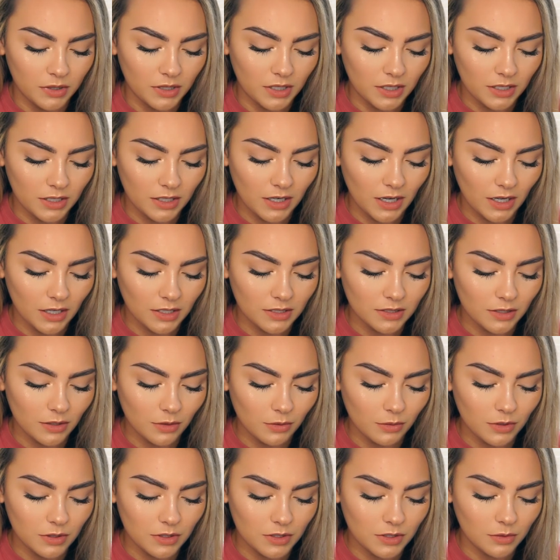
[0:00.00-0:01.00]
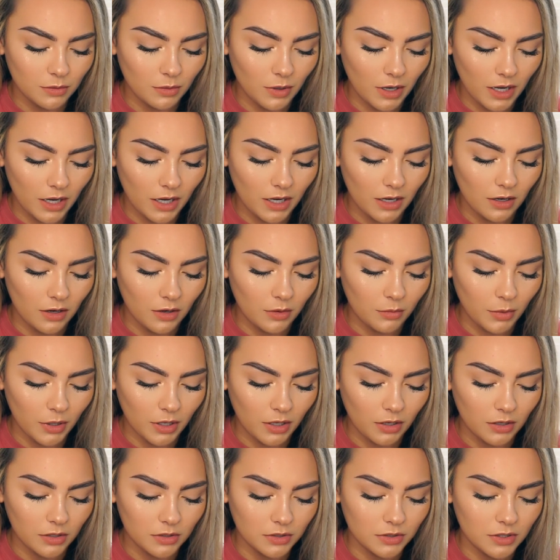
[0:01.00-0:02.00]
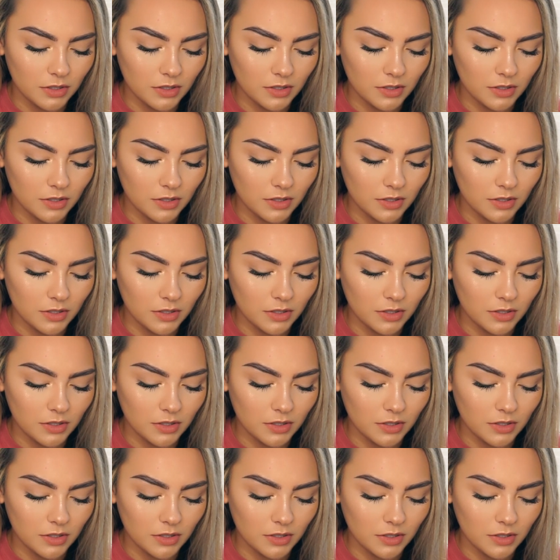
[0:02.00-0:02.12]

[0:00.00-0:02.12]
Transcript: The NYX Liquid Suede, oh my gosh,